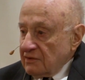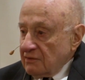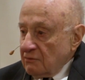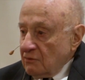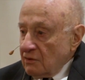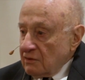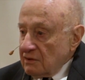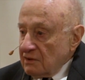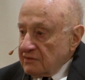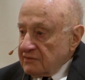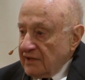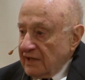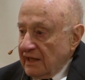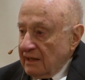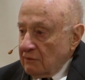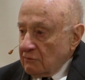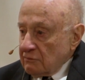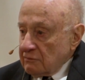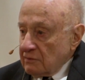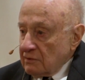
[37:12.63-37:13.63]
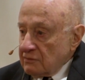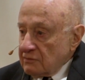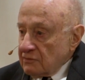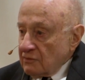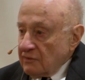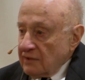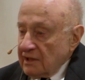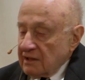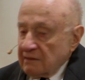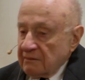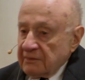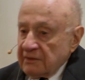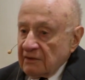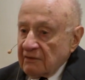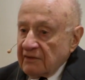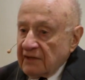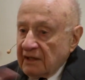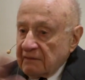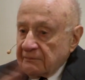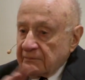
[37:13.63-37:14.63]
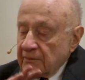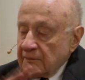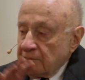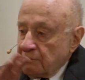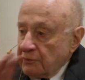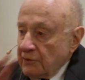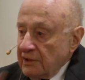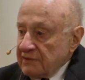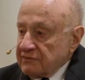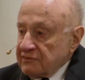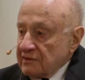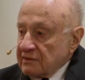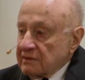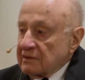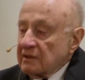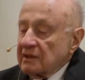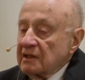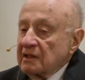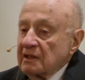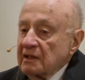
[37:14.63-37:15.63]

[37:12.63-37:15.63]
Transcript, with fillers: They wanted us out so they could build that present